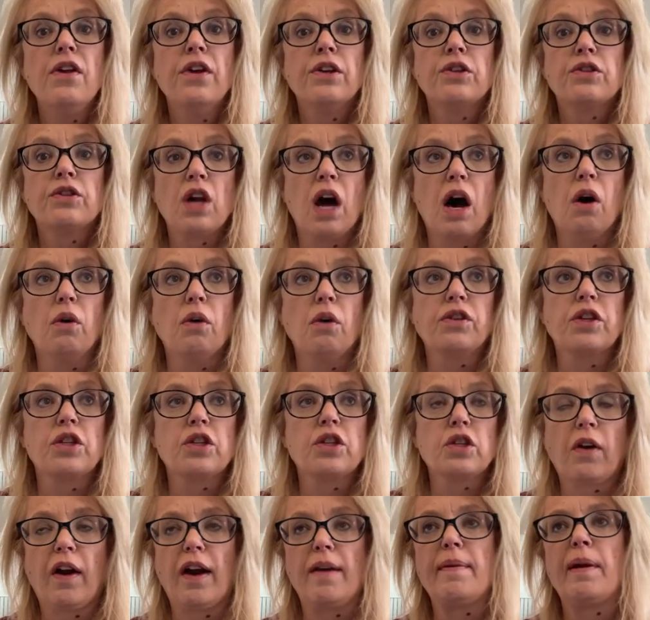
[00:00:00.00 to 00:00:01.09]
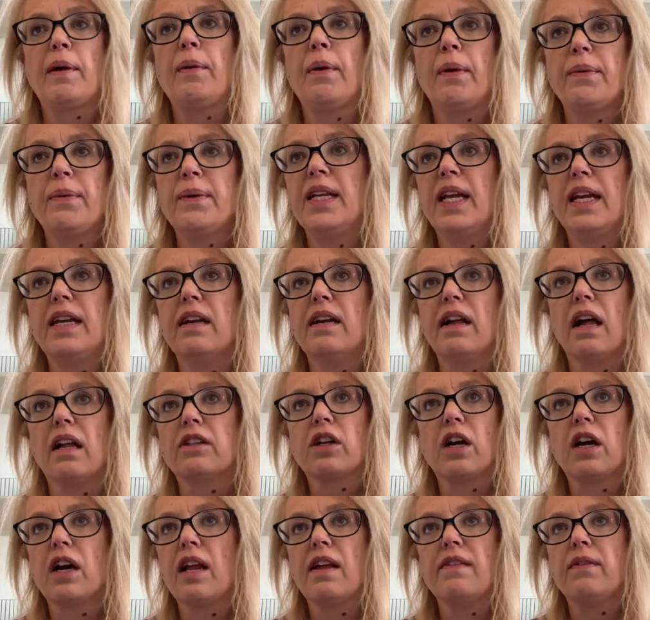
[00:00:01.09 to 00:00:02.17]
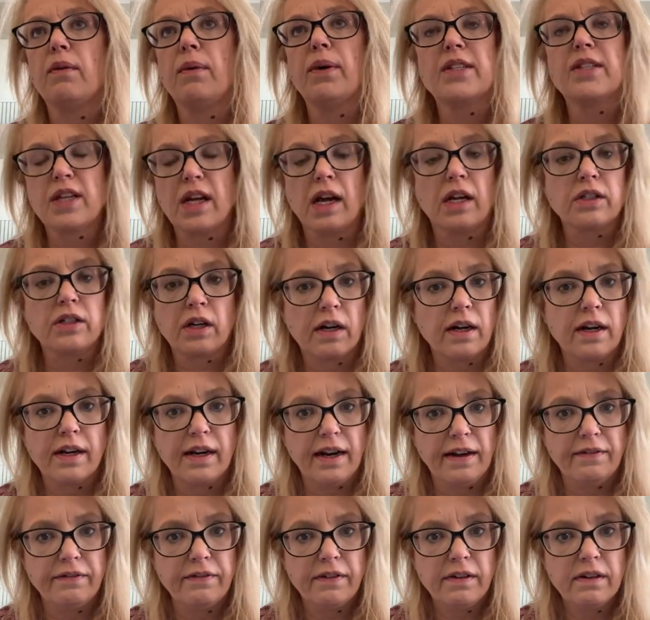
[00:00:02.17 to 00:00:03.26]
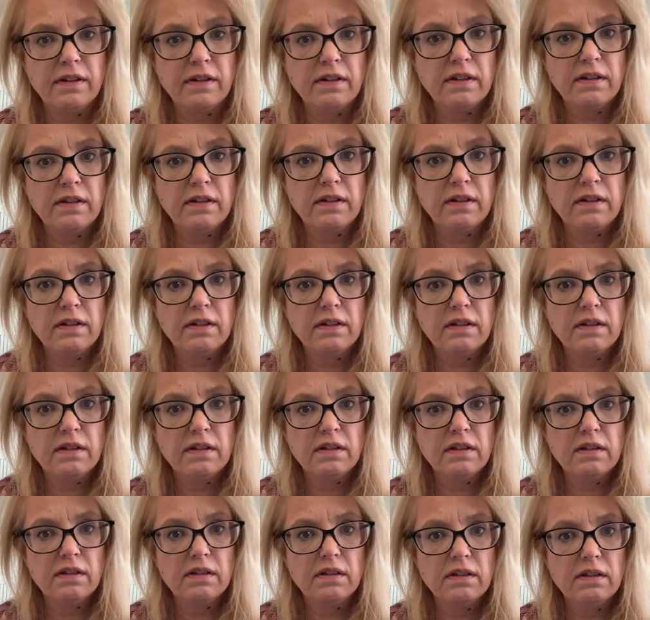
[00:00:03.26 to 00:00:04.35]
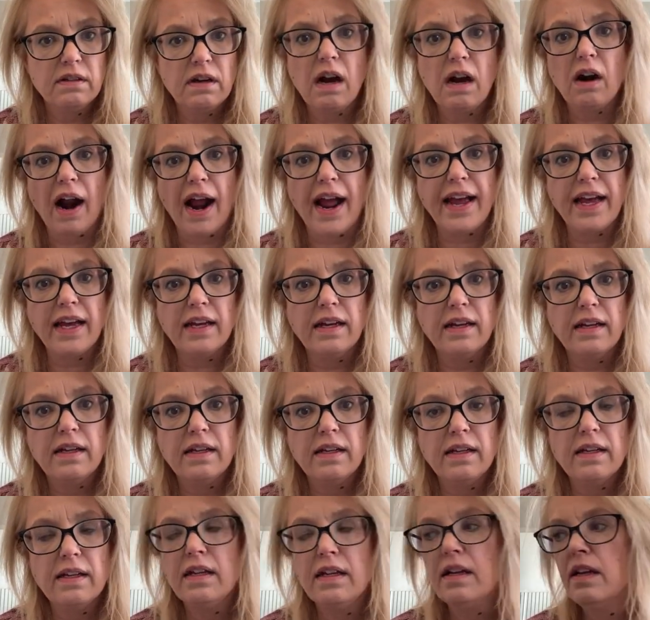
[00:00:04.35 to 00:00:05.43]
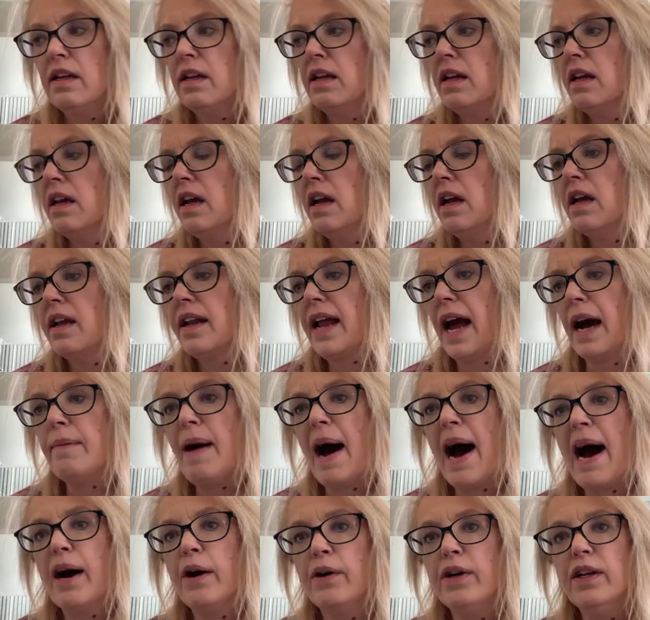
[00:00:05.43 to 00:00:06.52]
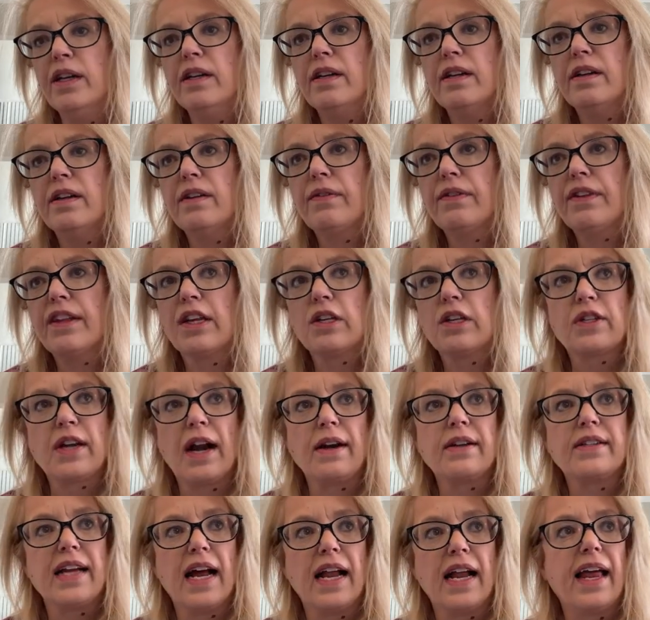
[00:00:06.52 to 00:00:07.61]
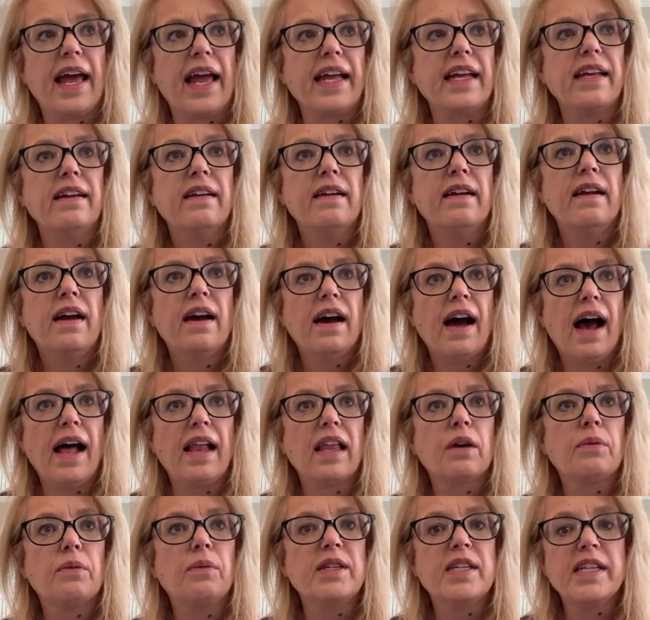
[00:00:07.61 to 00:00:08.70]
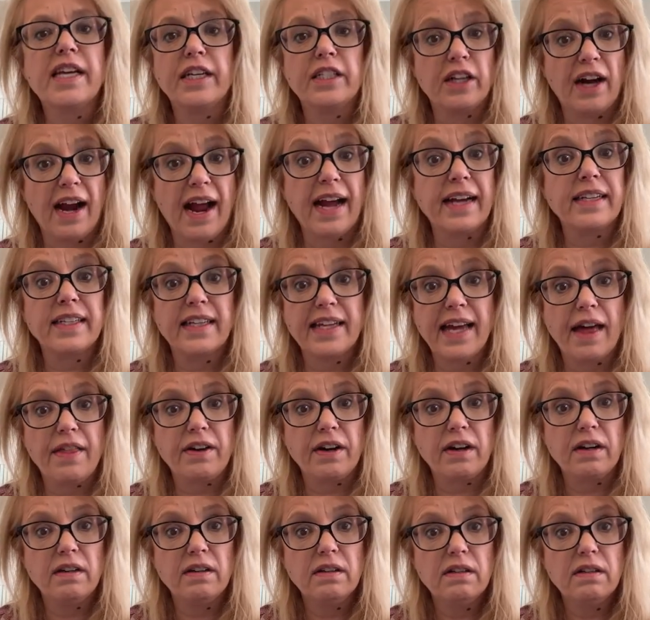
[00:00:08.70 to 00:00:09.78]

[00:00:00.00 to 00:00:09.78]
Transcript: So the screaming, well, we need an alternative. What's the alternative? All right. How about you start telling Hollywood to get your act together?